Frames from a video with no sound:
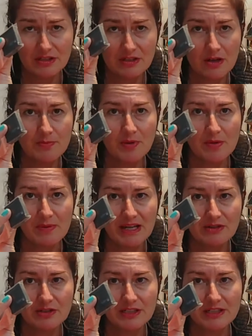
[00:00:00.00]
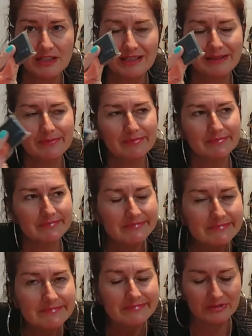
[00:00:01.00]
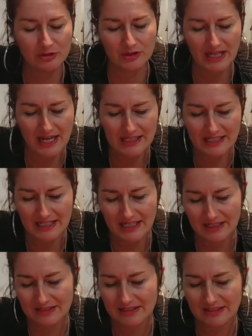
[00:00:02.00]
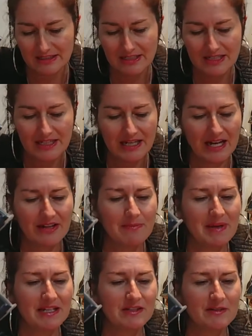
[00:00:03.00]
You can get other makes of batteries. I don't know.